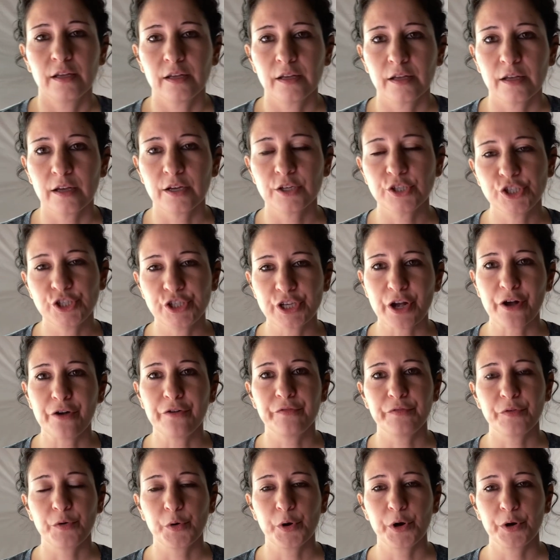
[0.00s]
A shelf
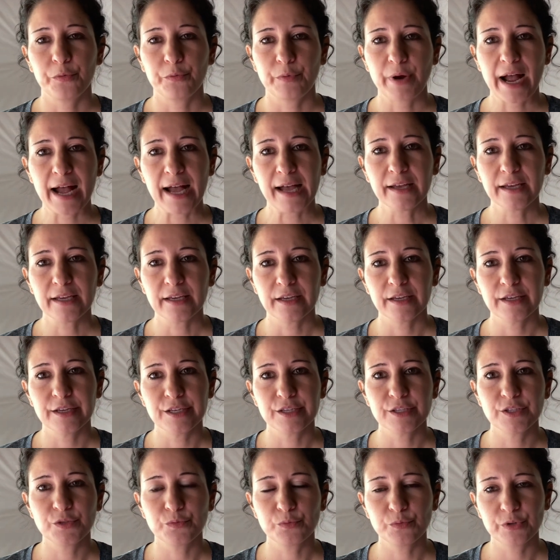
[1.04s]
or a rack
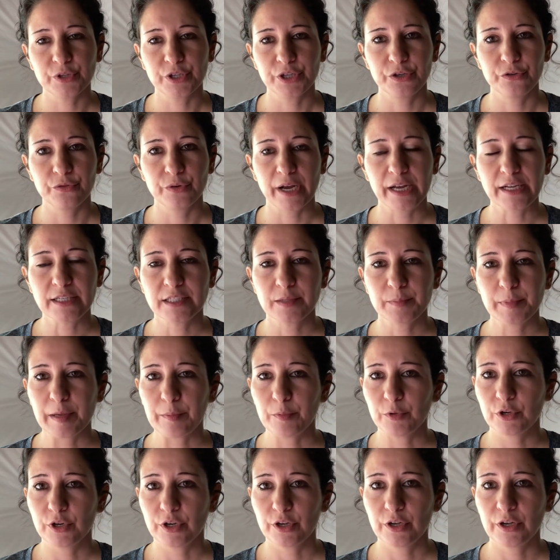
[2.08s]
is really great to be
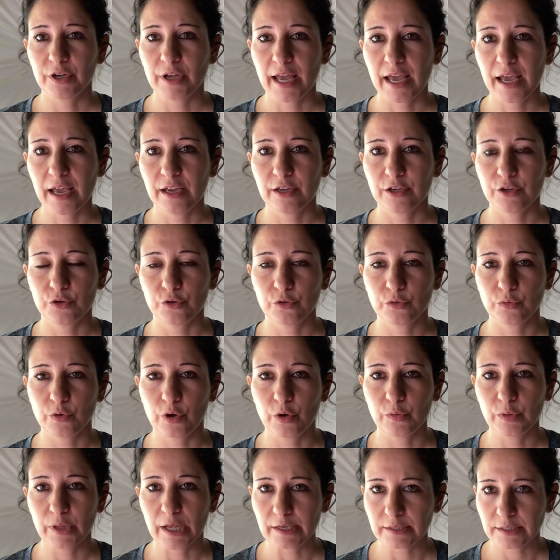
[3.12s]
able to hang your
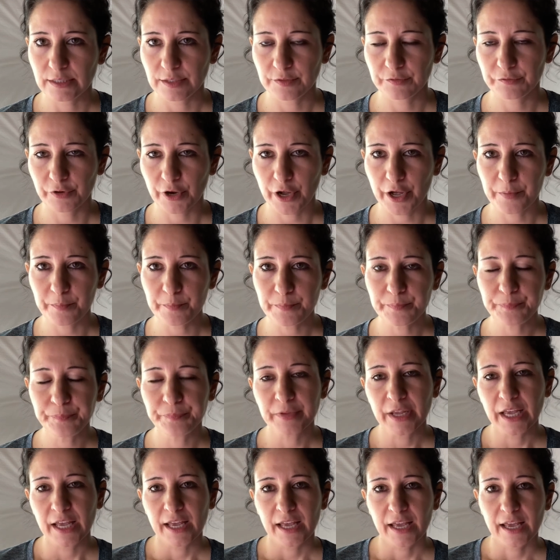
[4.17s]
grow lights from.
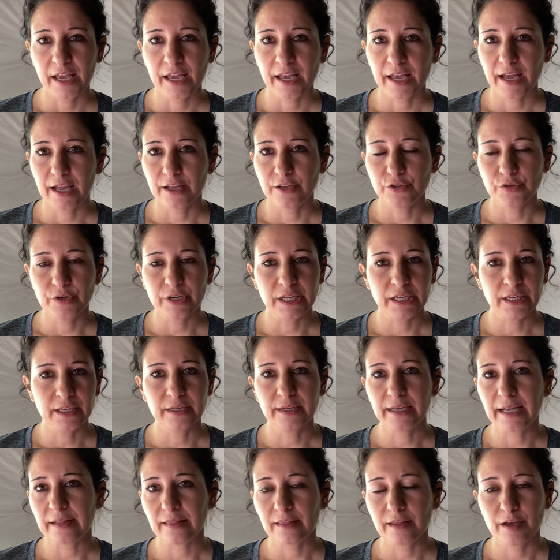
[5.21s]
And you can
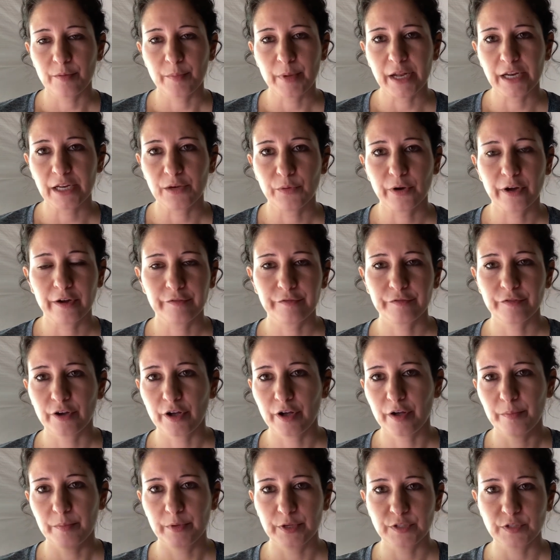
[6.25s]
get them anywhere
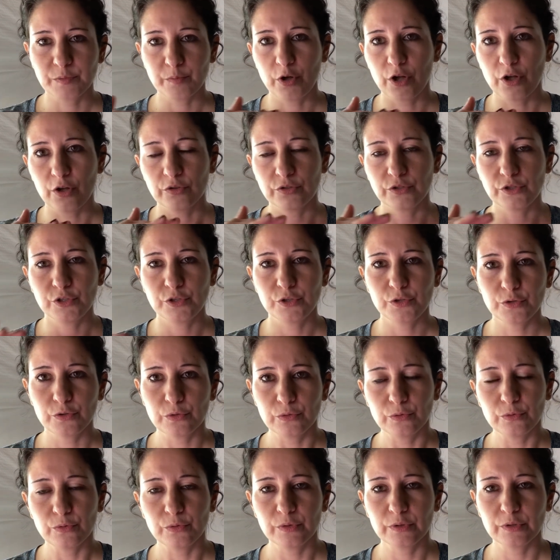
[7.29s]
from a small
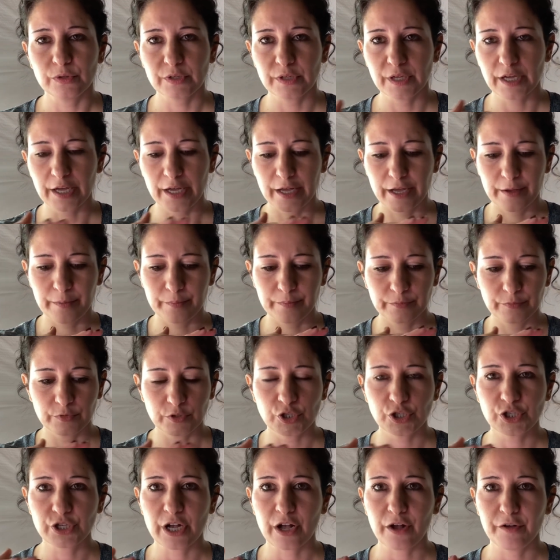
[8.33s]

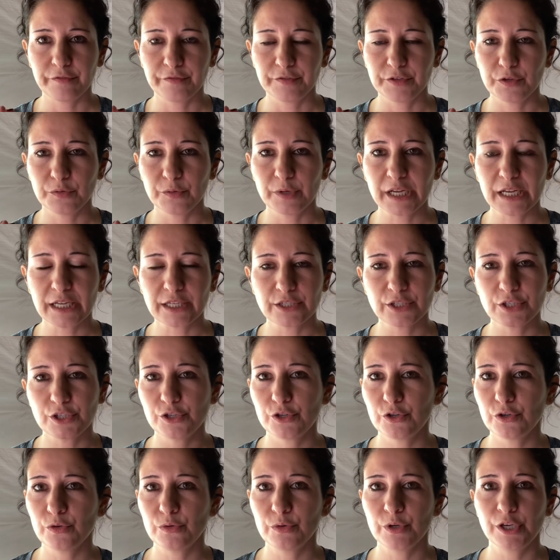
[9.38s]
shelf unit
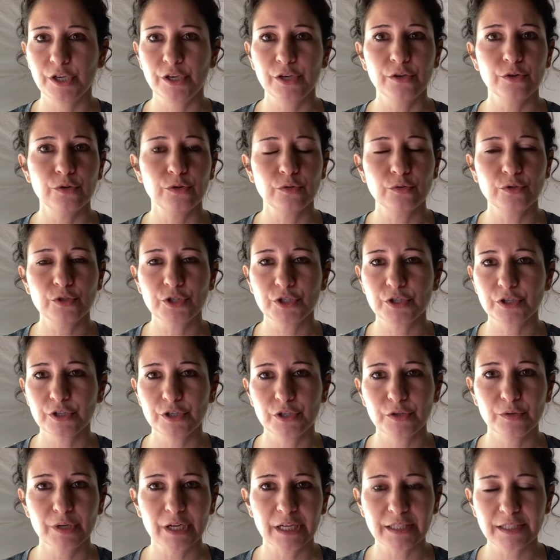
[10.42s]
to huge
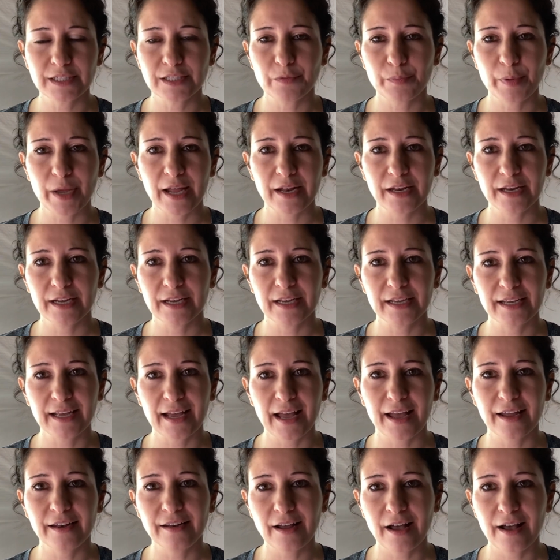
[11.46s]
units, depending
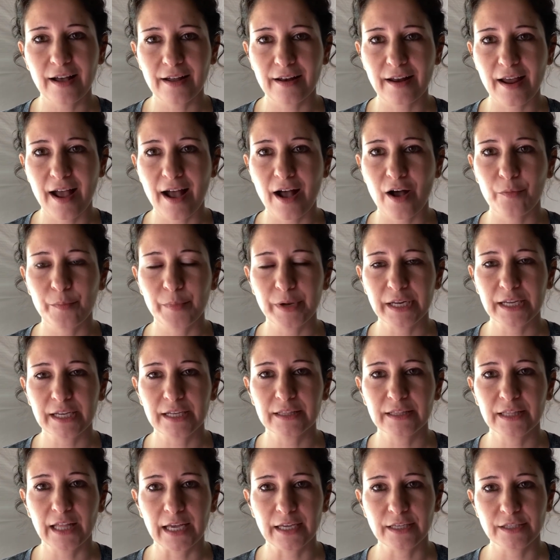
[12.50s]
again on how many
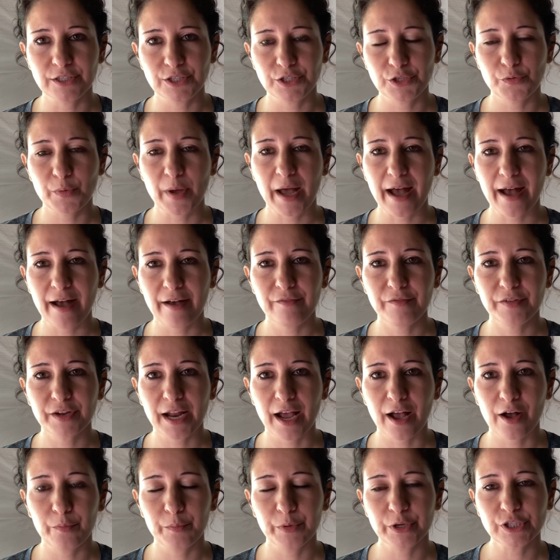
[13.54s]
lights you have and
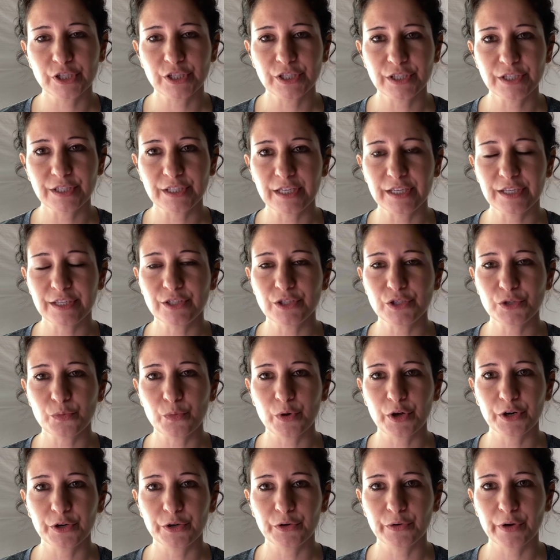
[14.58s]
how much seeds you
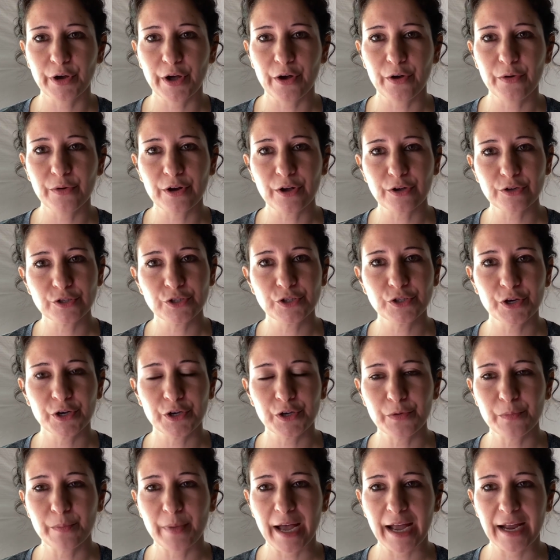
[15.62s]
want to grow. And I'll show
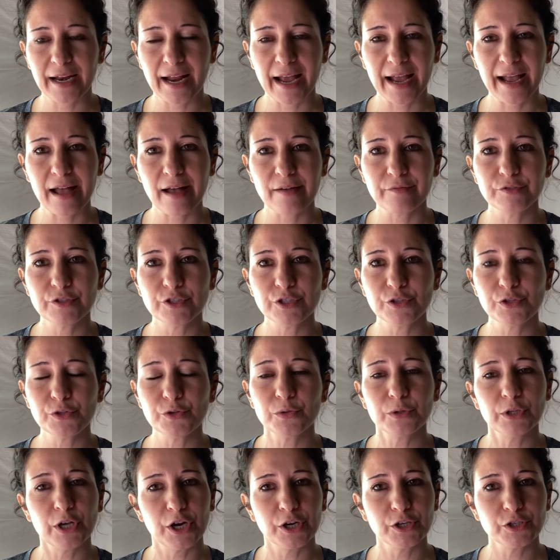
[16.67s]
you mine. I have 2
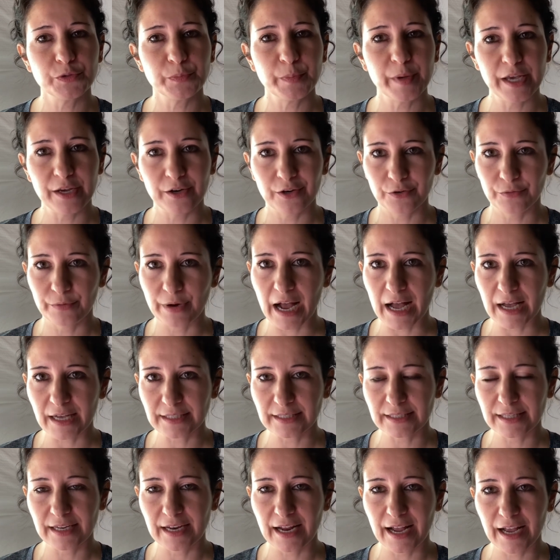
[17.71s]
large baker racks
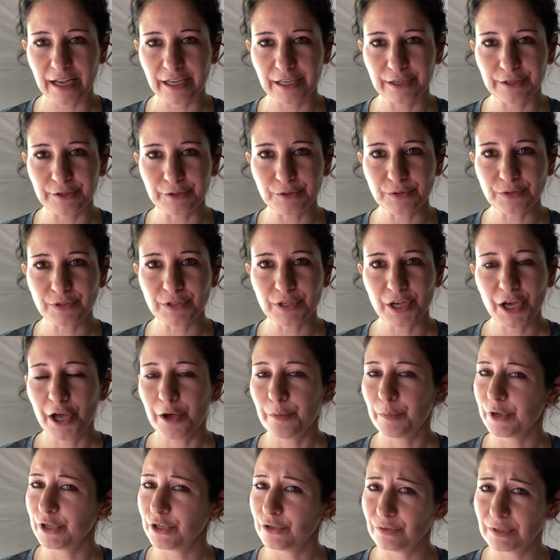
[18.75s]
that I use,
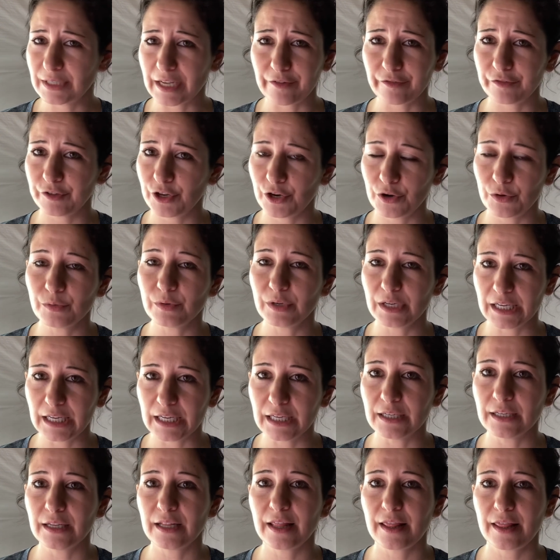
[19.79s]
but you definitely don't
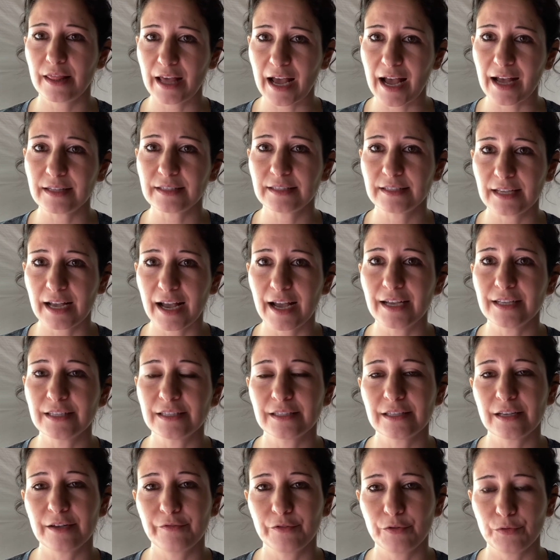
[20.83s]
need that
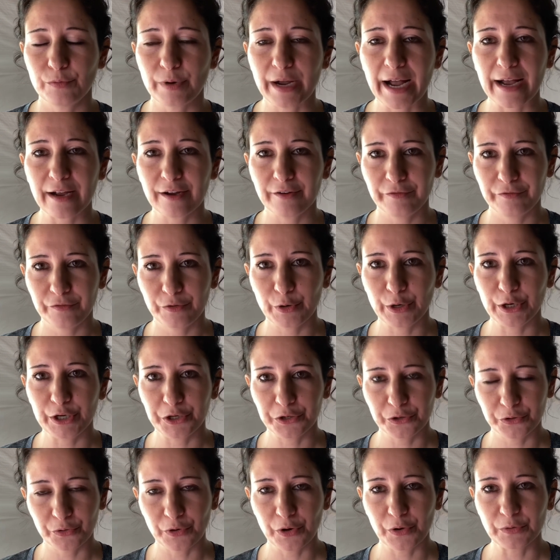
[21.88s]
size of a rack for
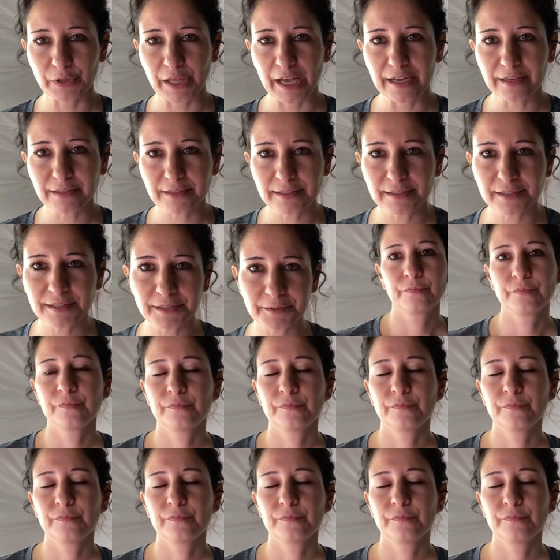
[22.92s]
your grow lights.